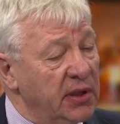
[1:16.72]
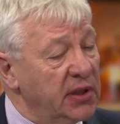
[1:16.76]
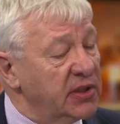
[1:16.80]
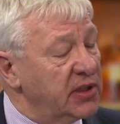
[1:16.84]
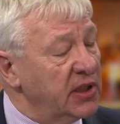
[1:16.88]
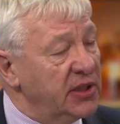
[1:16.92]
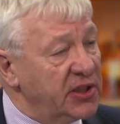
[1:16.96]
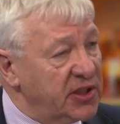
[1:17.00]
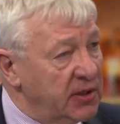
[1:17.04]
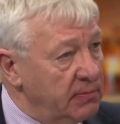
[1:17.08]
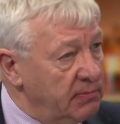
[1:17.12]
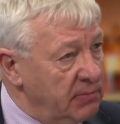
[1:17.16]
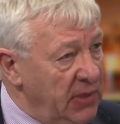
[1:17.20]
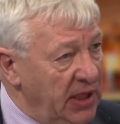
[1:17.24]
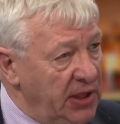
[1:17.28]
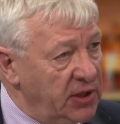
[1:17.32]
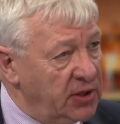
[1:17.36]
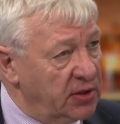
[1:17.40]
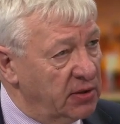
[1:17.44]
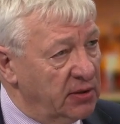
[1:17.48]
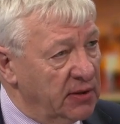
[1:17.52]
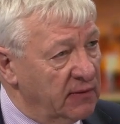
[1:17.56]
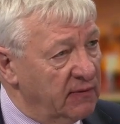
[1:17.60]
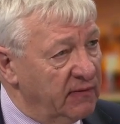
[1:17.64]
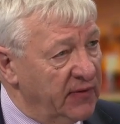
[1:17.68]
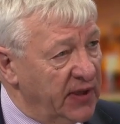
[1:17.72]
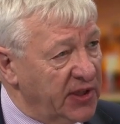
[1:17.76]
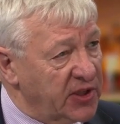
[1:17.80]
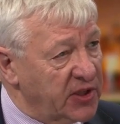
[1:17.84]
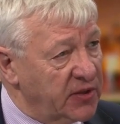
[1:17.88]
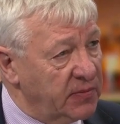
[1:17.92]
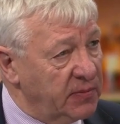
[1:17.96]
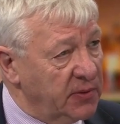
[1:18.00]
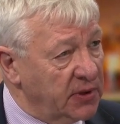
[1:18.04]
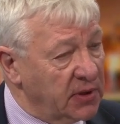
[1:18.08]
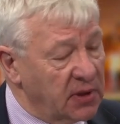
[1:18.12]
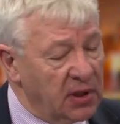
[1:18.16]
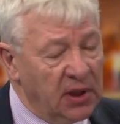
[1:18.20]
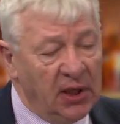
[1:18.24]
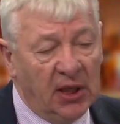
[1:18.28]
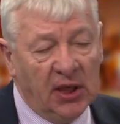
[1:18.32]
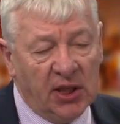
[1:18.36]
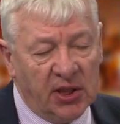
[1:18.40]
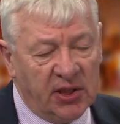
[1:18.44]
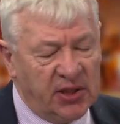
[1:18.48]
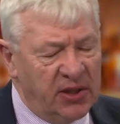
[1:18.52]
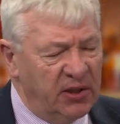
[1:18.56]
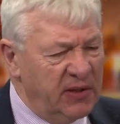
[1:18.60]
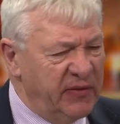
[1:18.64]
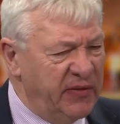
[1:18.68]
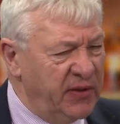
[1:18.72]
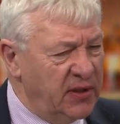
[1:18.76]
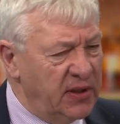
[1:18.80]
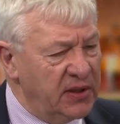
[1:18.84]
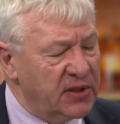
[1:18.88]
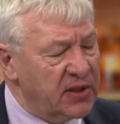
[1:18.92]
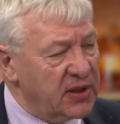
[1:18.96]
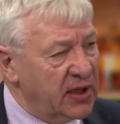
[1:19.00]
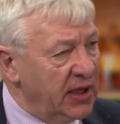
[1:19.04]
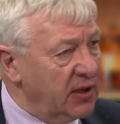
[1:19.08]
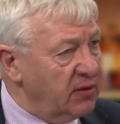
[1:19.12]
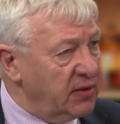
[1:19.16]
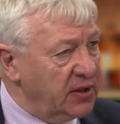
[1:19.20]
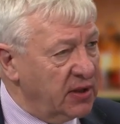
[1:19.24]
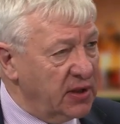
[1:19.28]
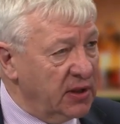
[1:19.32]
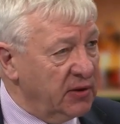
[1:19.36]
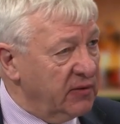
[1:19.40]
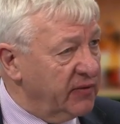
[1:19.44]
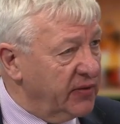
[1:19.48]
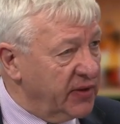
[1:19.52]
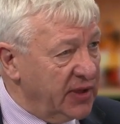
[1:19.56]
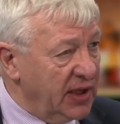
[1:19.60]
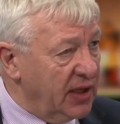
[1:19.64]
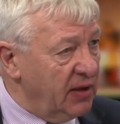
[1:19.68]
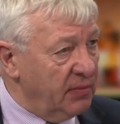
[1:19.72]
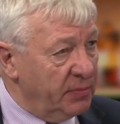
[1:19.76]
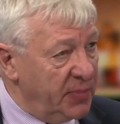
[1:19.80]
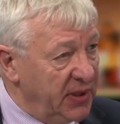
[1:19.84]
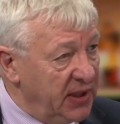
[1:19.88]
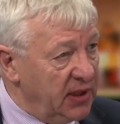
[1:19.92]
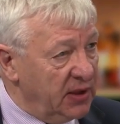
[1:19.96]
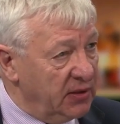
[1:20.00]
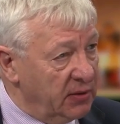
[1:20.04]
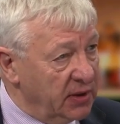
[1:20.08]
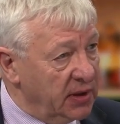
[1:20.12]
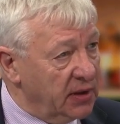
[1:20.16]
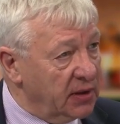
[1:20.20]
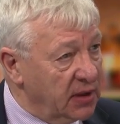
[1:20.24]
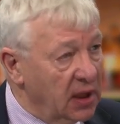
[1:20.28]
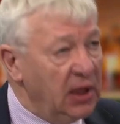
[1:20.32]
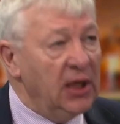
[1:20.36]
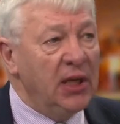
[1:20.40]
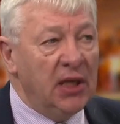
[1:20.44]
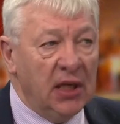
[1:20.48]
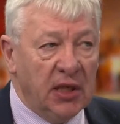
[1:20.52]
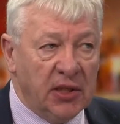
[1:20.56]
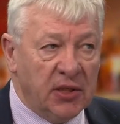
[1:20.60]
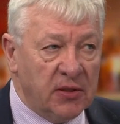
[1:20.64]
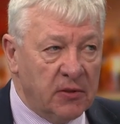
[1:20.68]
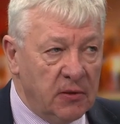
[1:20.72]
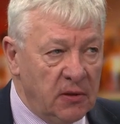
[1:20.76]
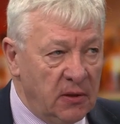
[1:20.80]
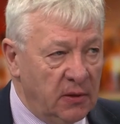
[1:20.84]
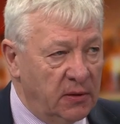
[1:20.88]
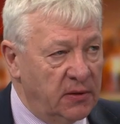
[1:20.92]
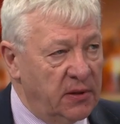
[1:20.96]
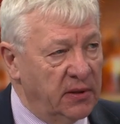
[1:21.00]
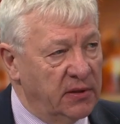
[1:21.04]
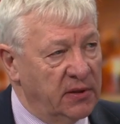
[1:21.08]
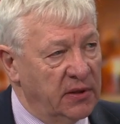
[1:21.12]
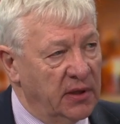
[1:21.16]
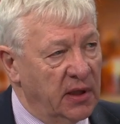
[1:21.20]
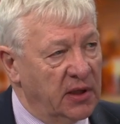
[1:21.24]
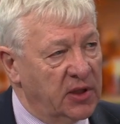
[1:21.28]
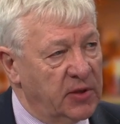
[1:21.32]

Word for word: years. It's a major investment. So if you discount it over that period, it's not as